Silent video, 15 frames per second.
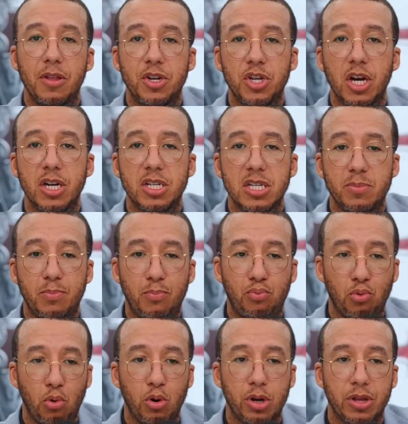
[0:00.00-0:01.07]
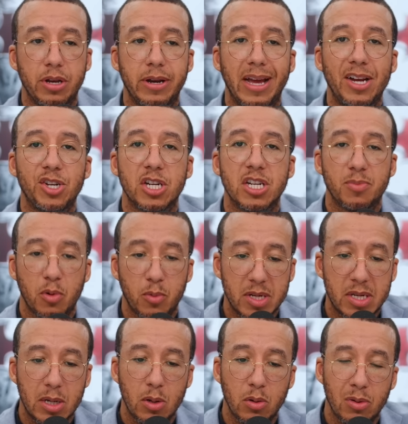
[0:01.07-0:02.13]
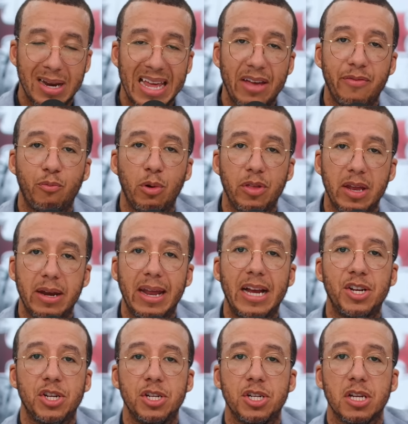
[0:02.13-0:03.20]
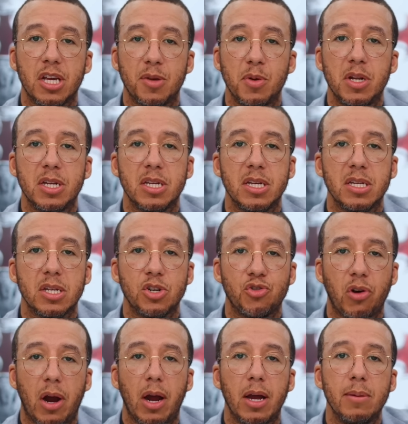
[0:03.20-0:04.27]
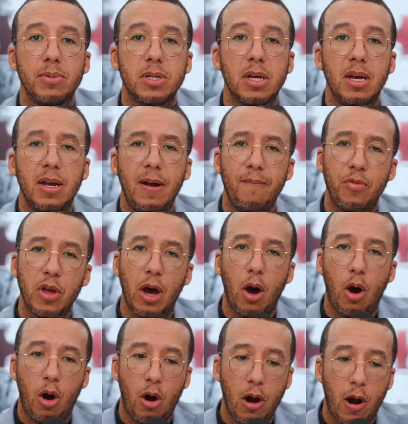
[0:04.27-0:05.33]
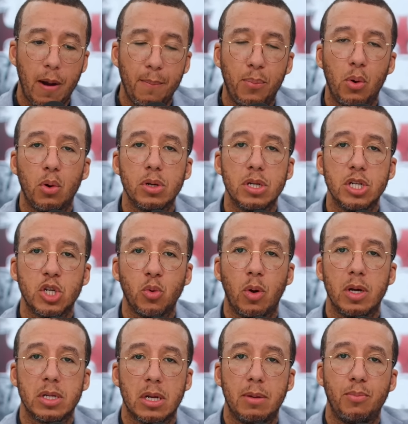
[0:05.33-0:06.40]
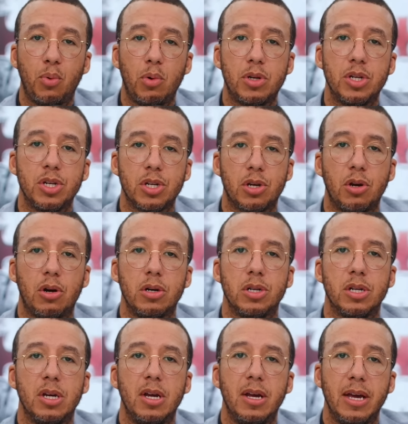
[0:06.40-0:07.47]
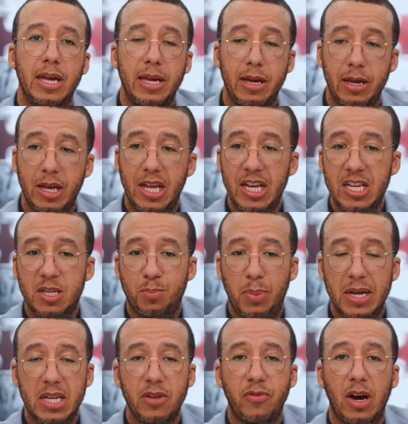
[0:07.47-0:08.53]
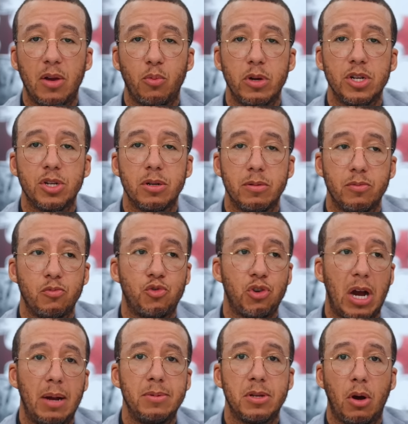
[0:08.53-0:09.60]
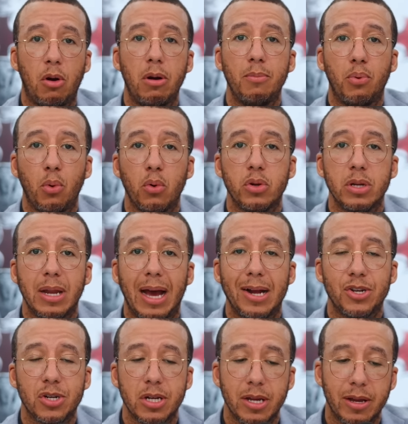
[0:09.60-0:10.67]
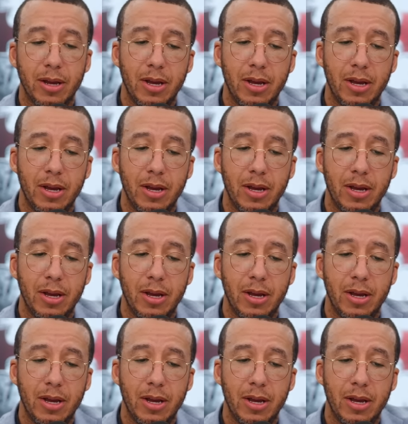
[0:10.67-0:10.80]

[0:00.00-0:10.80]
the church is broader than nations, but we still live within nations and communities and tribes that are important to us and important to God. He specified which tribes are important, actually.